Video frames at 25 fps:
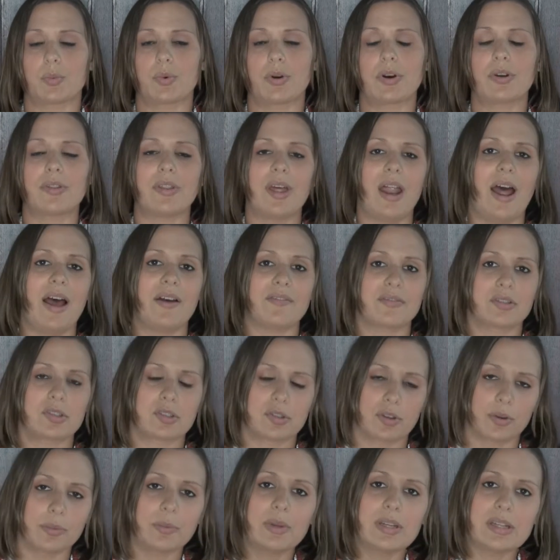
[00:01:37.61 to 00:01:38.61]
world that have
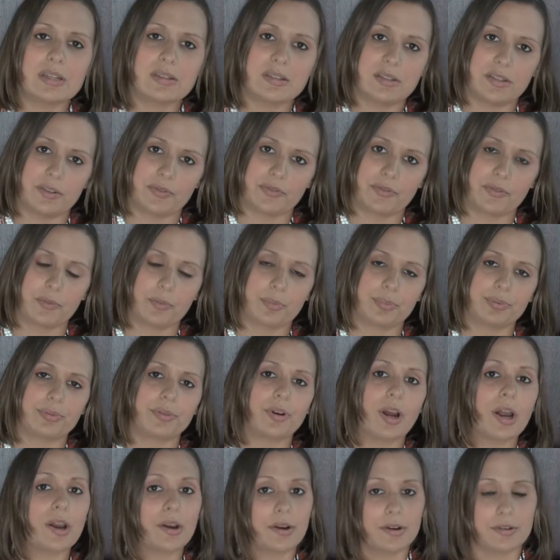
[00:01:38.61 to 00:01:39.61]
so many different
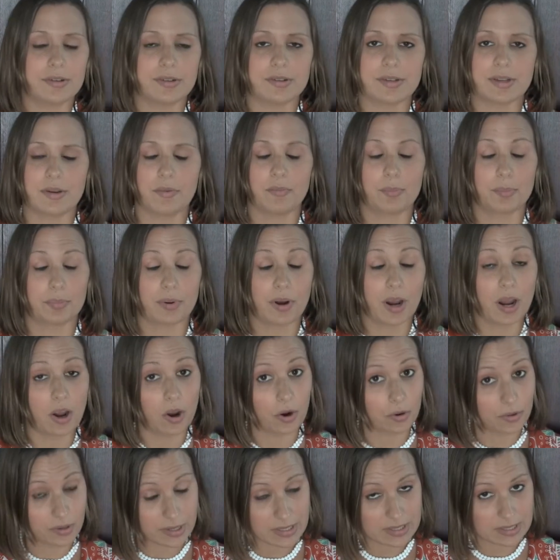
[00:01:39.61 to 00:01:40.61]

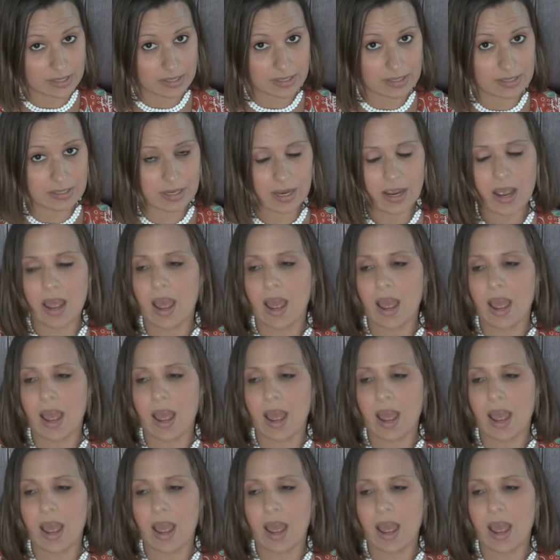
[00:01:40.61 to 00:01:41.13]
priorities